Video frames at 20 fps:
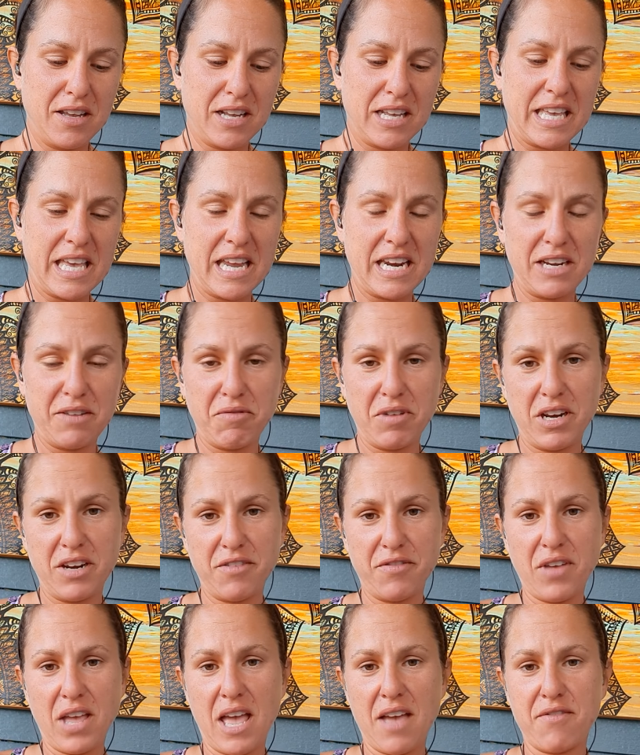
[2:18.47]
getting rid
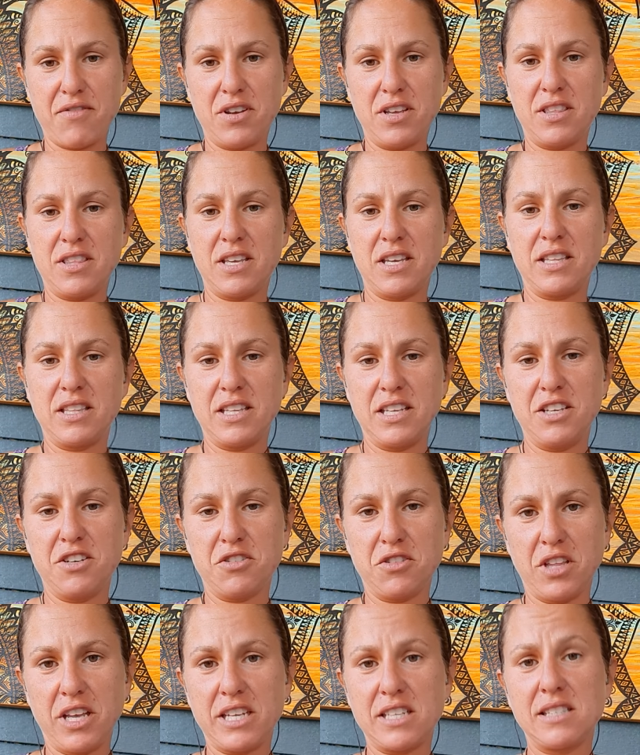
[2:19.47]
of everything that
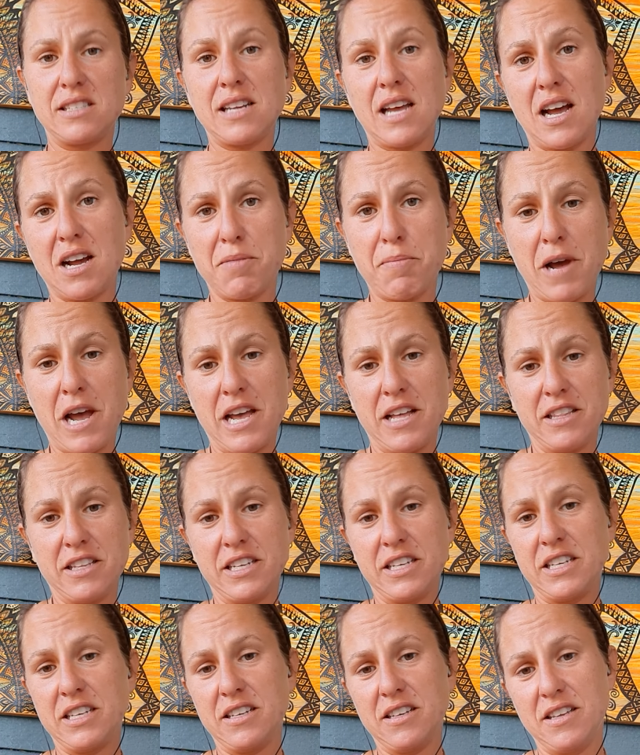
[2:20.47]
you're like
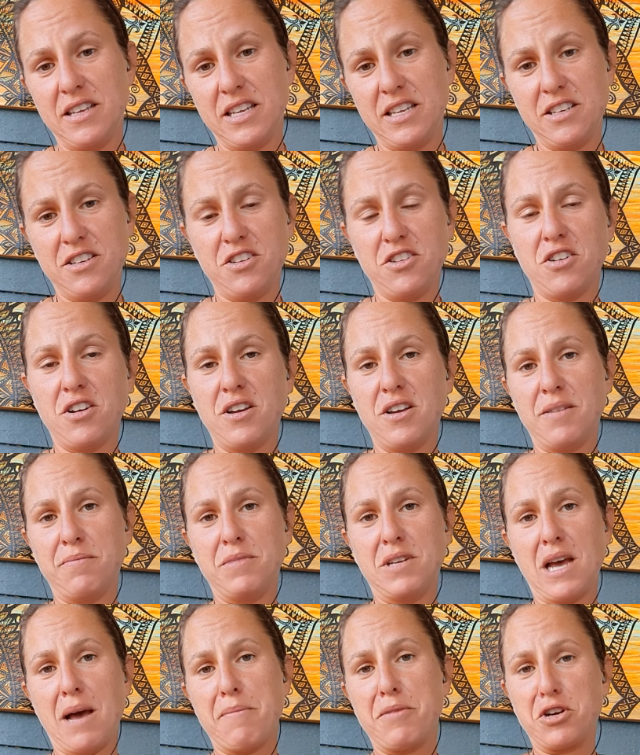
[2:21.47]
stockpiling in your
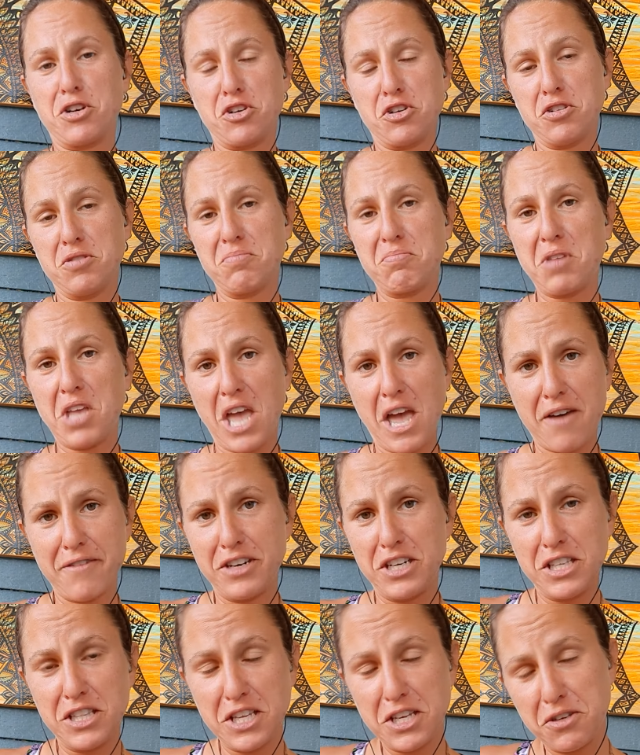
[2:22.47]
abdominal
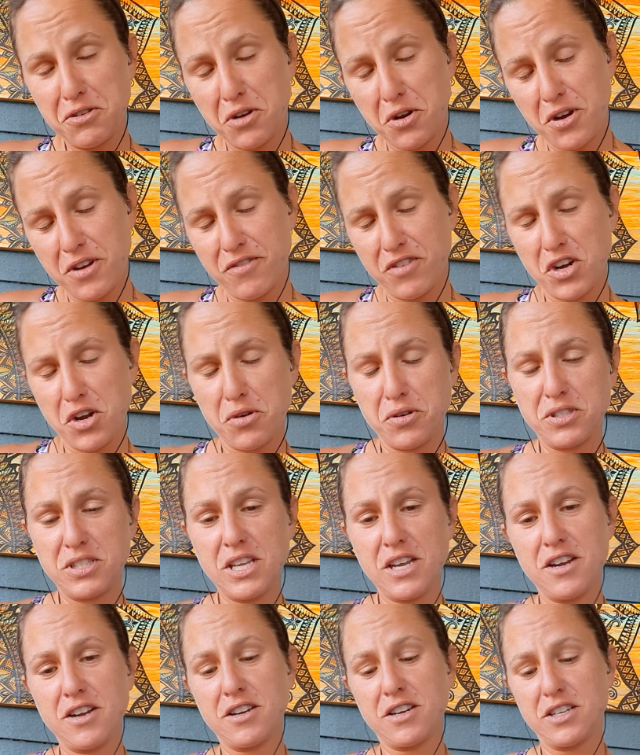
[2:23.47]
cavity that you don't even know is
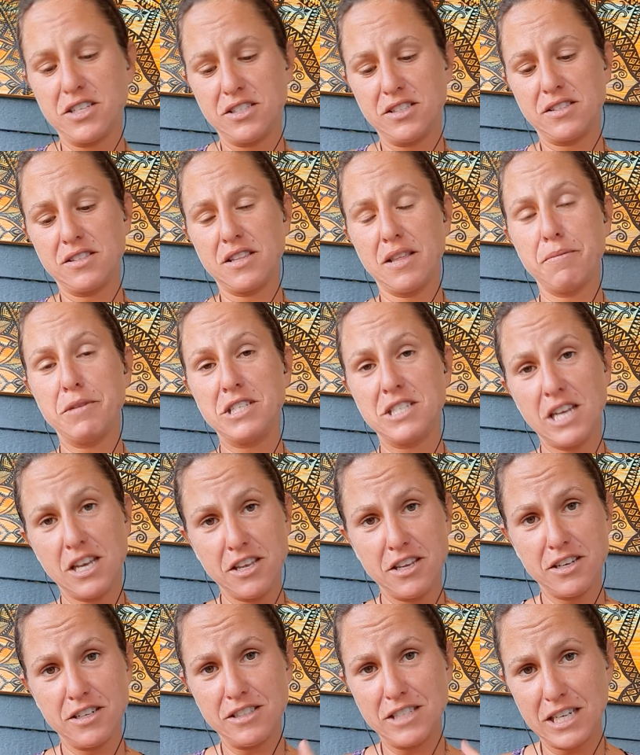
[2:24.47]
there, because let me tell
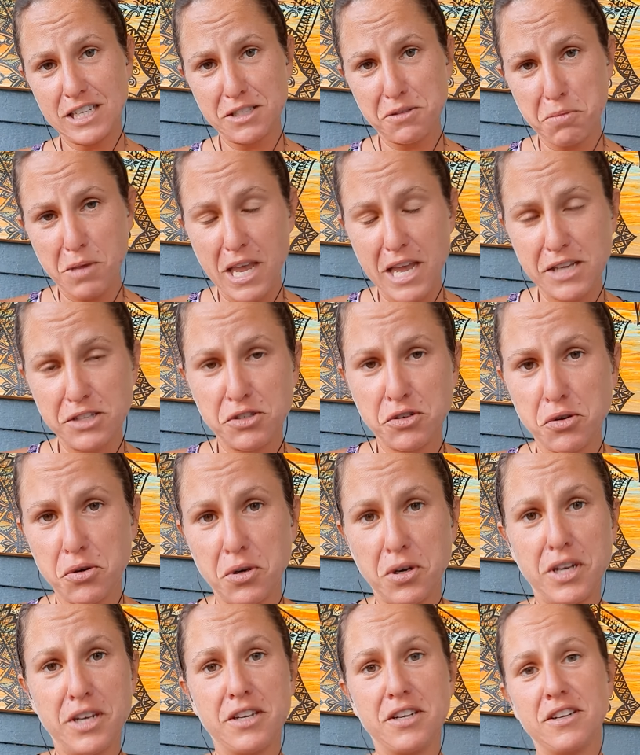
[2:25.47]
you, take some castor
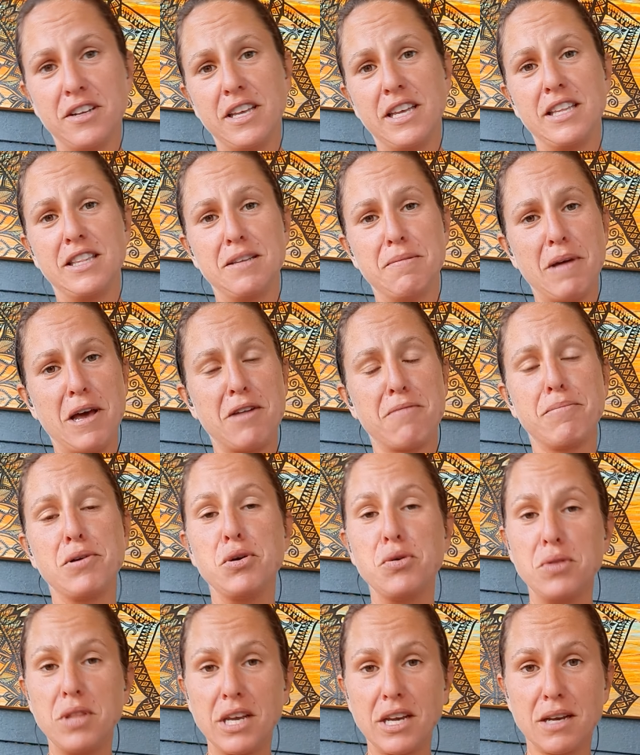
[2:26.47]
oil and the amount of
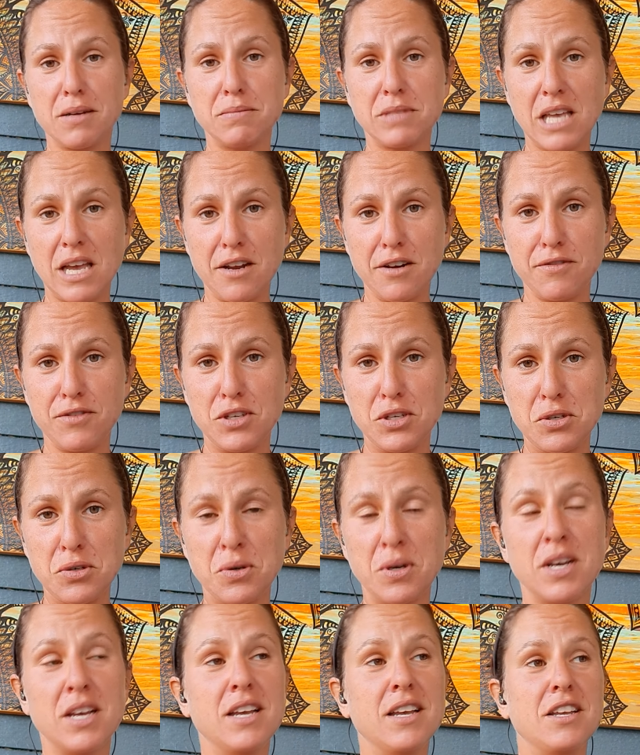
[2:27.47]
poo that comes out of you,
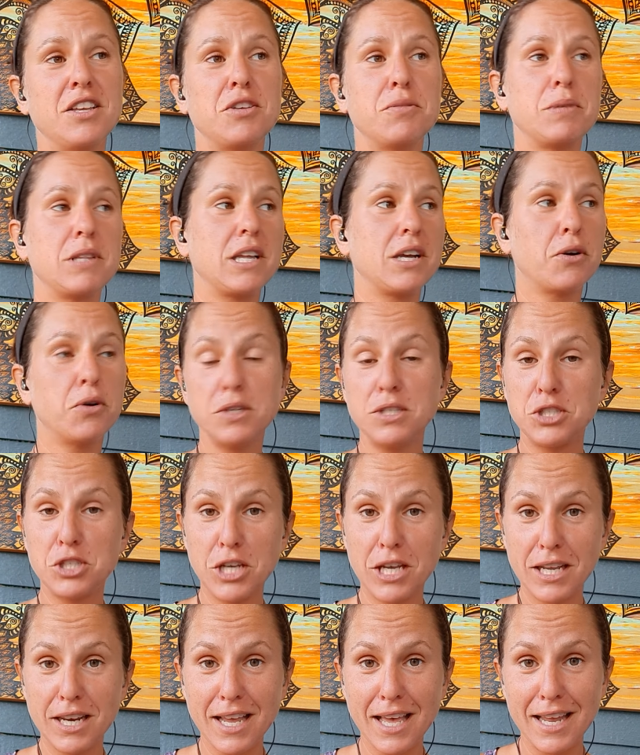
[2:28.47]
you'd be like, holy
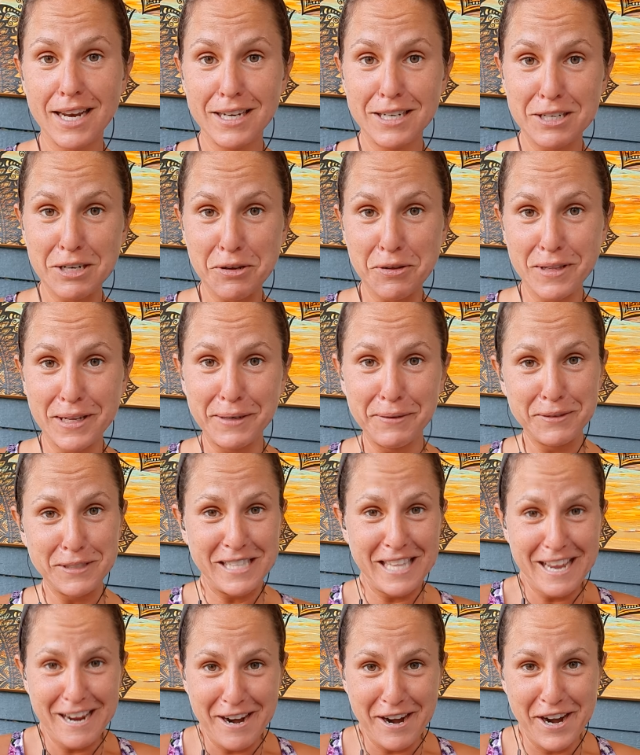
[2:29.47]
shit, I didn't know that was
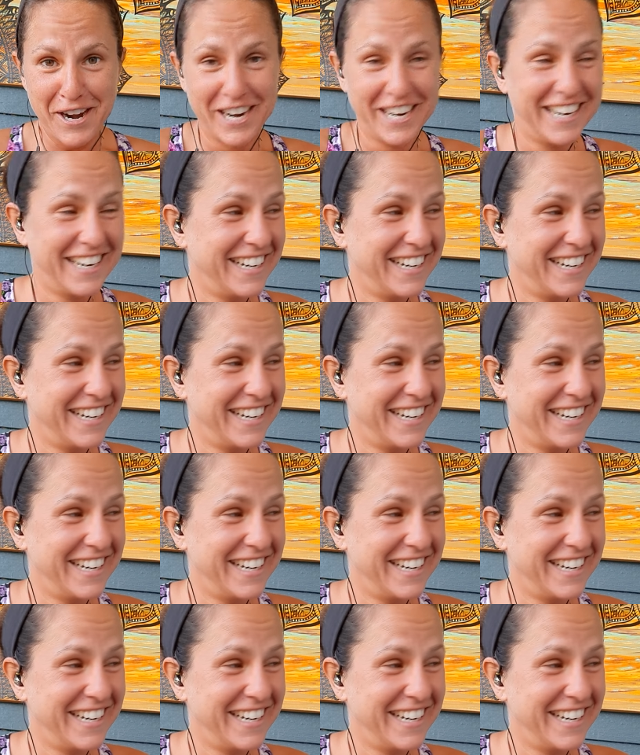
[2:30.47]
there.